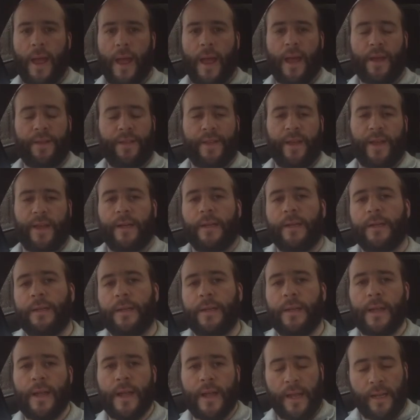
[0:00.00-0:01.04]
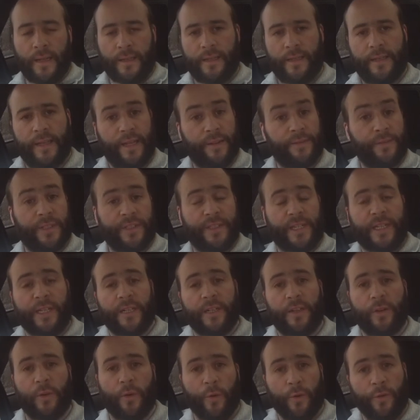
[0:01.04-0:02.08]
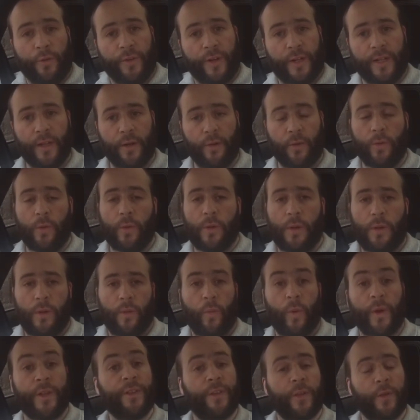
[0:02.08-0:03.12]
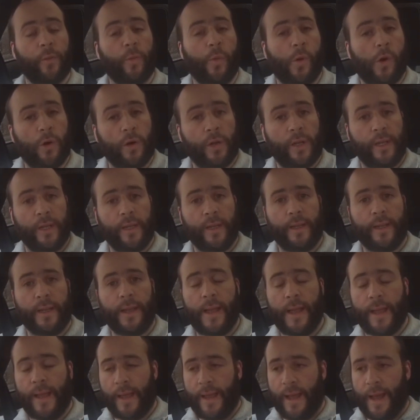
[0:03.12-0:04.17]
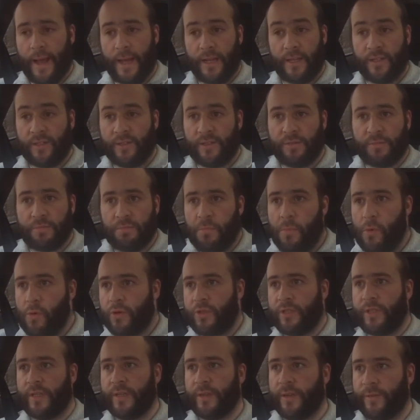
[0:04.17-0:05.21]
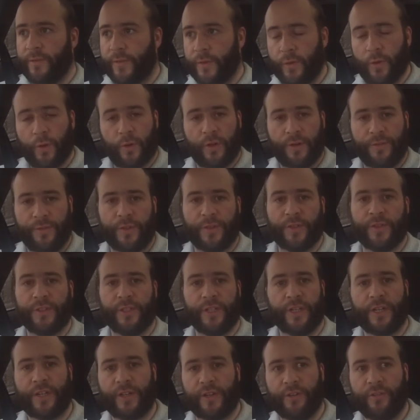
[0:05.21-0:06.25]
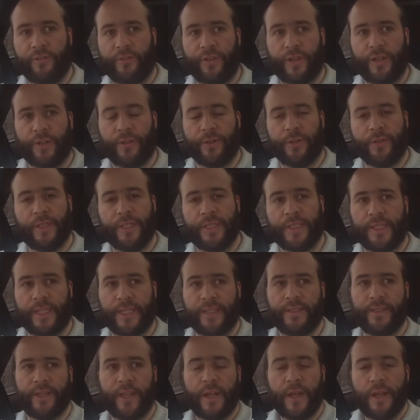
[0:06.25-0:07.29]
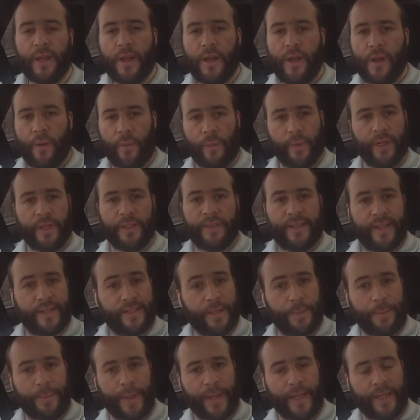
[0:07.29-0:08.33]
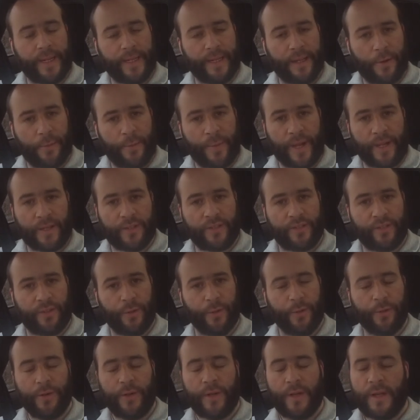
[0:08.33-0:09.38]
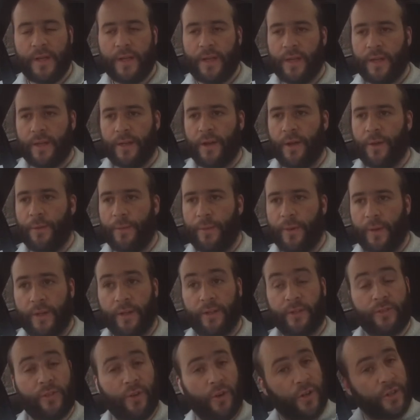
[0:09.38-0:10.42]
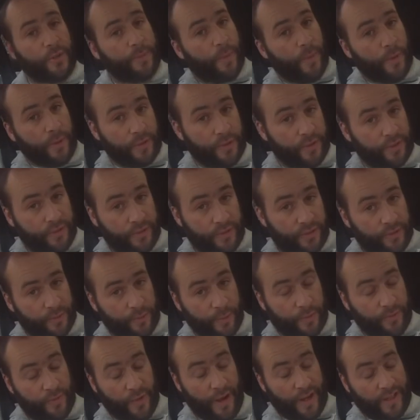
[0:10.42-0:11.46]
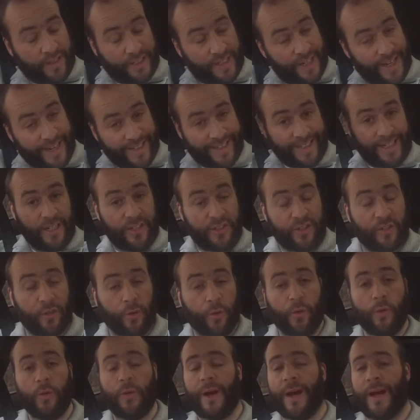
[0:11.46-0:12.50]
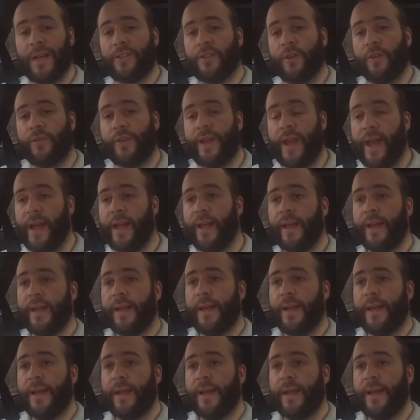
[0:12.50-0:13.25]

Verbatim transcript: Hi there! Today I've decided to go for a little winter walk, as most photographers in the country are doing these days. We're anticipating a little bit of snow. Now, in the Scottish Borders we've not actually had any snow as of yet,